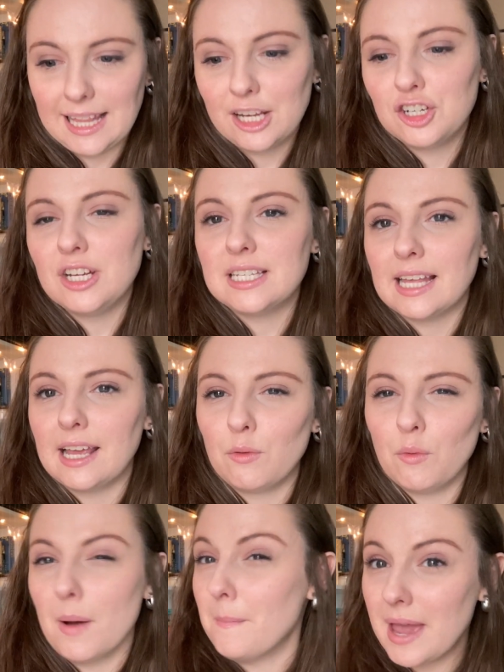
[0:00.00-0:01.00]
Like she's like
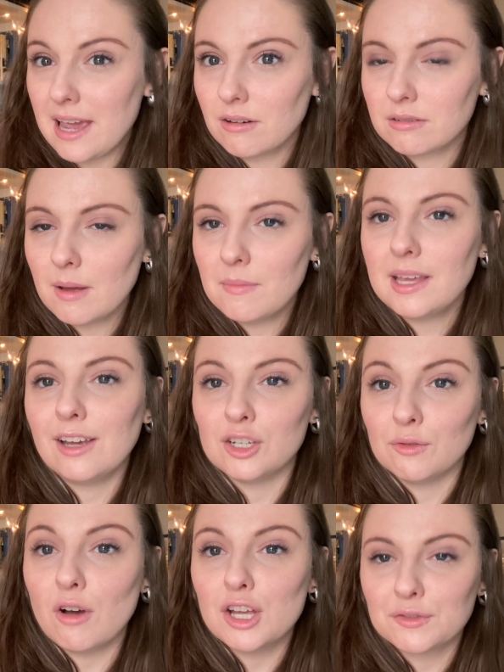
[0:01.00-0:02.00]
a maid or something, and she falls